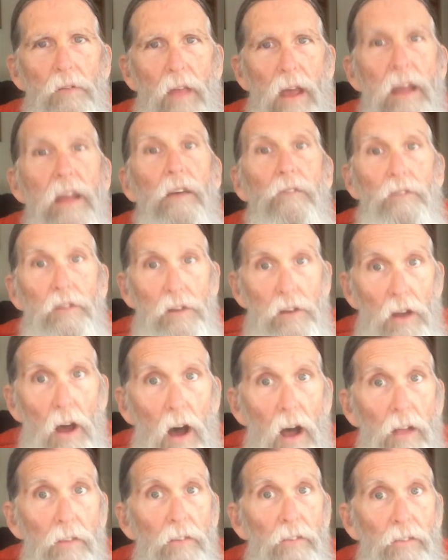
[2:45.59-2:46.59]
They have
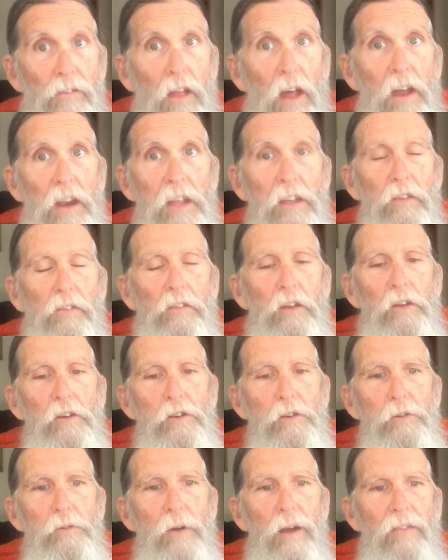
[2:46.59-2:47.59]
done studies too,